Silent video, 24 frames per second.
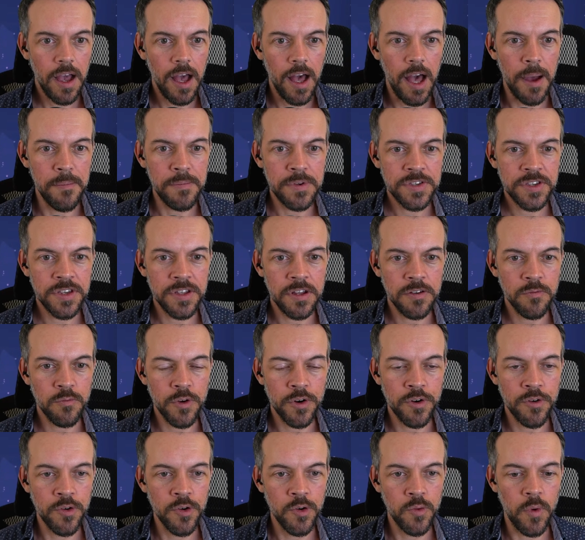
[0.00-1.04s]
I'm just going to
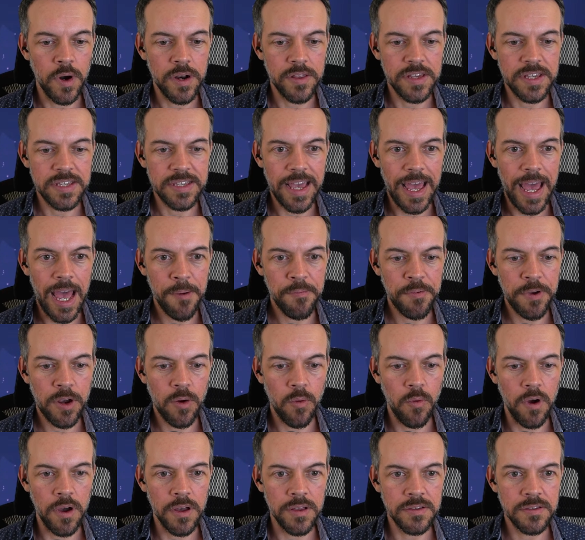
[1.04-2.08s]
recruit one of these epic
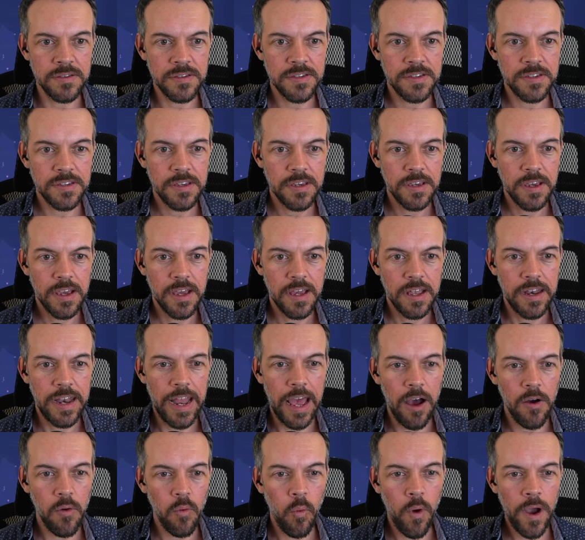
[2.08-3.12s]
ones.
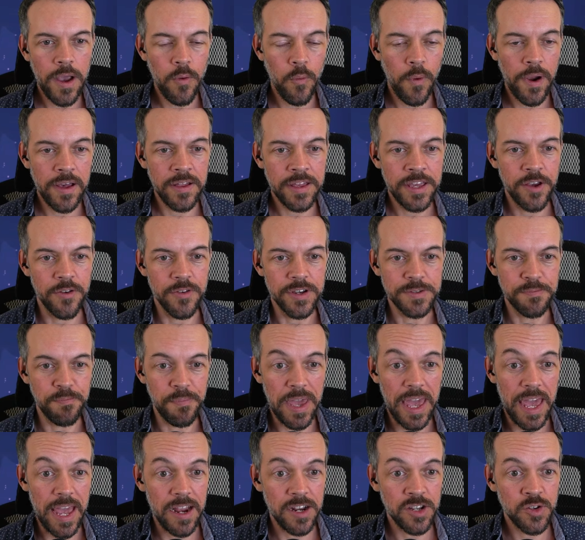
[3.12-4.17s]
Now, White Whale here is
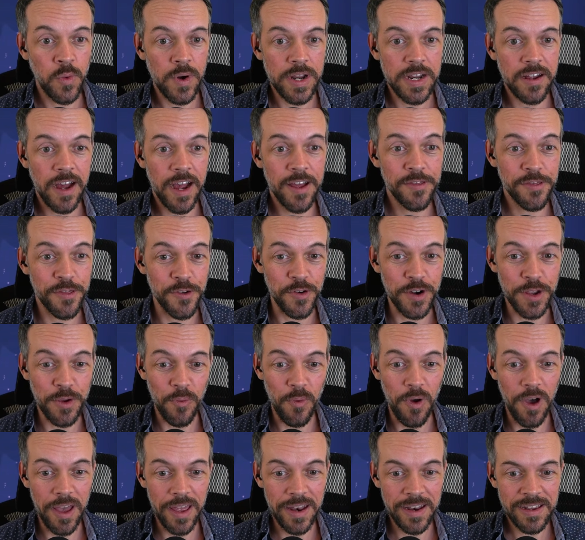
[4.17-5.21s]
big,
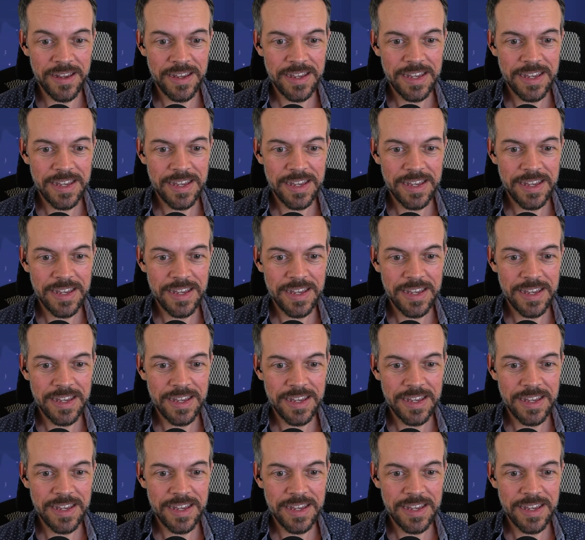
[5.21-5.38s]
2931.